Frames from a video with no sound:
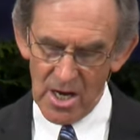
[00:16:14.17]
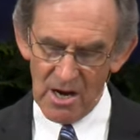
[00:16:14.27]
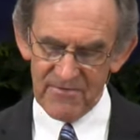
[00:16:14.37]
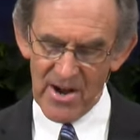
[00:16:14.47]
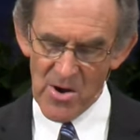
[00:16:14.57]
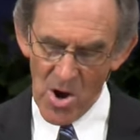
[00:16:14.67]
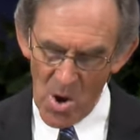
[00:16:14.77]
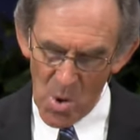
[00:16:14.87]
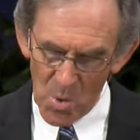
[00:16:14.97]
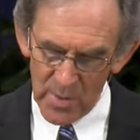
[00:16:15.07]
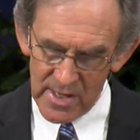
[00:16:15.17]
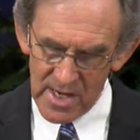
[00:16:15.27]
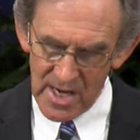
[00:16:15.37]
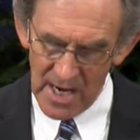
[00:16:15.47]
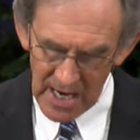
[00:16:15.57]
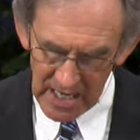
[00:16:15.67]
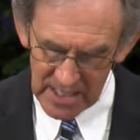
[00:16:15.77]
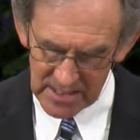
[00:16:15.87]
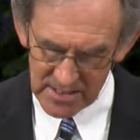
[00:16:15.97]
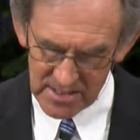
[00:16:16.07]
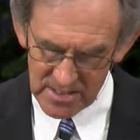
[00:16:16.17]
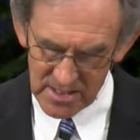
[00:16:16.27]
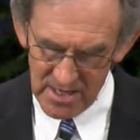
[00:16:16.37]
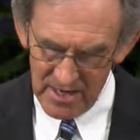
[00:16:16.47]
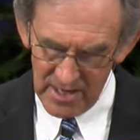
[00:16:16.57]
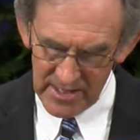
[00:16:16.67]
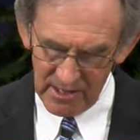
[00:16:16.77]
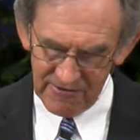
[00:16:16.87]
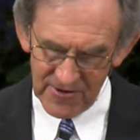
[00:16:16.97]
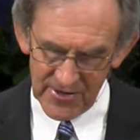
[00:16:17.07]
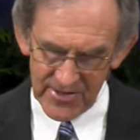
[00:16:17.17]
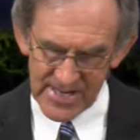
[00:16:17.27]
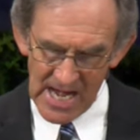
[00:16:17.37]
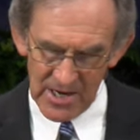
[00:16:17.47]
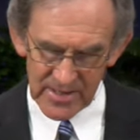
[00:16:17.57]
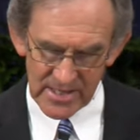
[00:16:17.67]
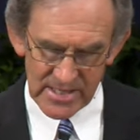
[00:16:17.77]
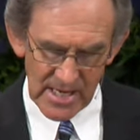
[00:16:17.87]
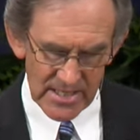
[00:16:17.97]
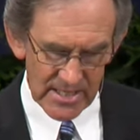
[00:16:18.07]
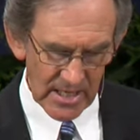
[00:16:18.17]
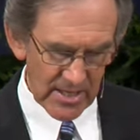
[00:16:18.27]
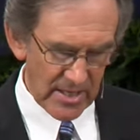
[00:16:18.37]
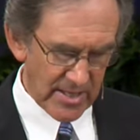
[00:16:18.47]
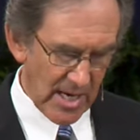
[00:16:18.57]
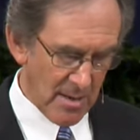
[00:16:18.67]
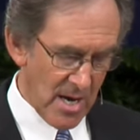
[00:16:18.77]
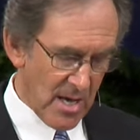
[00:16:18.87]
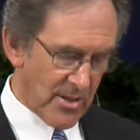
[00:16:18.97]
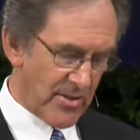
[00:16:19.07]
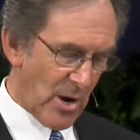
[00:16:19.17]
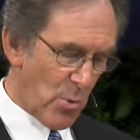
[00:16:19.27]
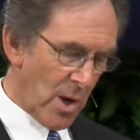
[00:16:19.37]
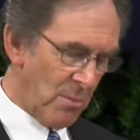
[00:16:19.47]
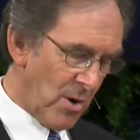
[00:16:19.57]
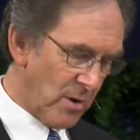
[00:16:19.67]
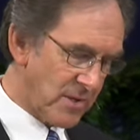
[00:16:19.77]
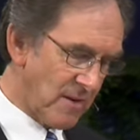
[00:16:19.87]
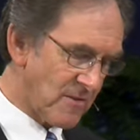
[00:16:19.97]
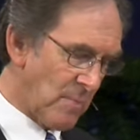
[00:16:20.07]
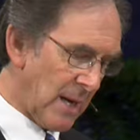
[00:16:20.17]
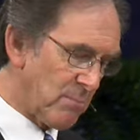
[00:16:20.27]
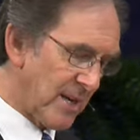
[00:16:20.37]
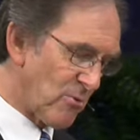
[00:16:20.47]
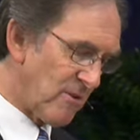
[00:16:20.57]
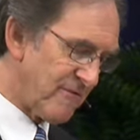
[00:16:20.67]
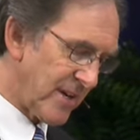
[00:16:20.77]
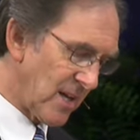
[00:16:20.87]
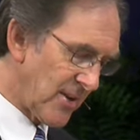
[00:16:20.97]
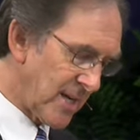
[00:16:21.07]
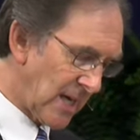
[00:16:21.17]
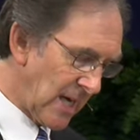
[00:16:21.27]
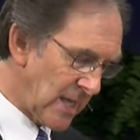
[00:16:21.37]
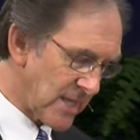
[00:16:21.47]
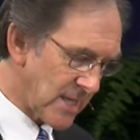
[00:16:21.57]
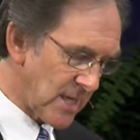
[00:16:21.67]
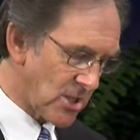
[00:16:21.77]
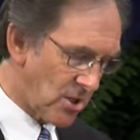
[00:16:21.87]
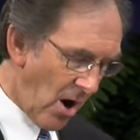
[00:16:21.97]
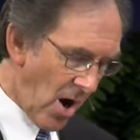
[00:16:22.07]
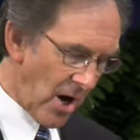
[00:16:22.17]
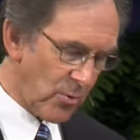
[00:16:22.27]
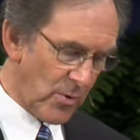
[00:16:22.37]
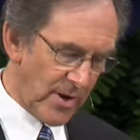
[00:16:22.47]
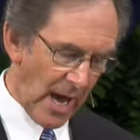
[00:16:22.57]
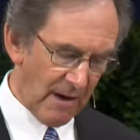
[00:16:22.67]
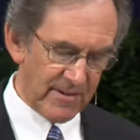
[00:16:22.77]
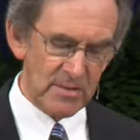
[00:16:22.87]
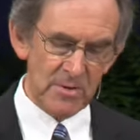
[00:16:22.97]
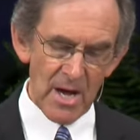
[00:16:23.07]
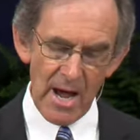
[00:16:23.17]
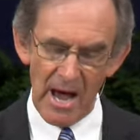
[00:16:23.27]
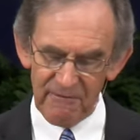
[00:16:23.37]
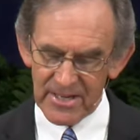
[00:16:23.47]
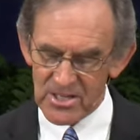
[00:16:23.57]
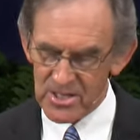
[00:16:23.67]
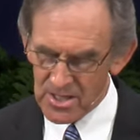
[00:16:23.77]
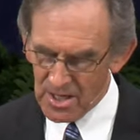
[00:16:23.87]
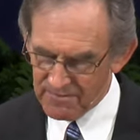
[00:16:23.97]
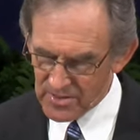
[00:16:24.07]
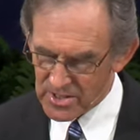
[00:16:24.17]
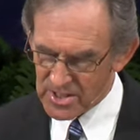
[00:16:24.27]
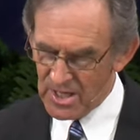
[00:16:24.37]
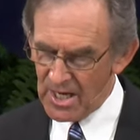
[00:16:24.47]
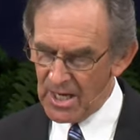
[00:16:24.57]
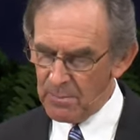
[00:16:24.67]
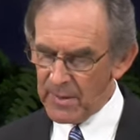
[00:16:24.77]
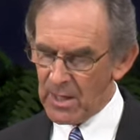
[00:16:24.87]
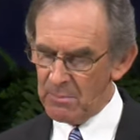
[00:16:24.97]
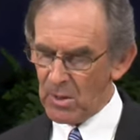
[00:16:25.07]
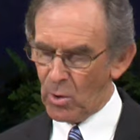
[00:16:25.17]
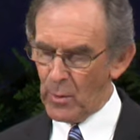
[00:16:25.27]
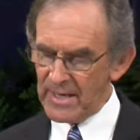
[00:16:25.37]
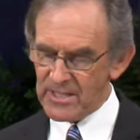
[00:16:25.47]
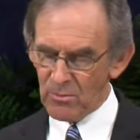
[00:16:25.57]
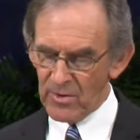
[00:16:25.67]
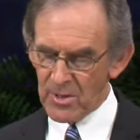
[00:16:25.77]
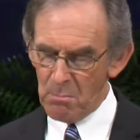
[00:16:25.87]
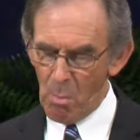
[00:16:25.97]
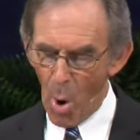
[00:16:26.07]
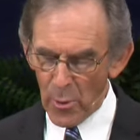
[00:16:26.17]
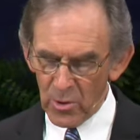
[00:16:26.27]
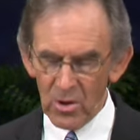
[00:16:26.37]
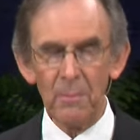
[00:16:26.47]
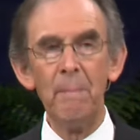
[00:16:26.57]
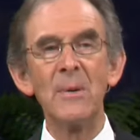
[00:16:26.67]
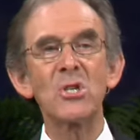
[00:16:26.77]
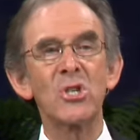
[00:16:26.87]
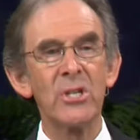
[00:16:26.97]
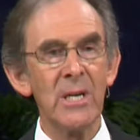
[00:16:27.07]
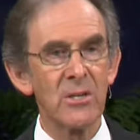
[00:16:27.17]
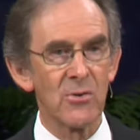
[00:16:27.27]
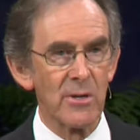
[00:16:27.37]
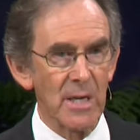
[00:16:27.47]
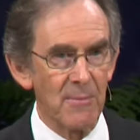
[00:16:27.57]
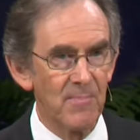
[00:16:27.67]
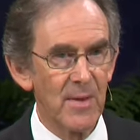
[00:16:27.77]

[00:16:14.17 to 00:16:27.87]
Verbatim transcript: of their own hearts. A little further down, it says here that, their real motives might be revealed. And again, it says, God would have his servants become acquainted with the moral machinery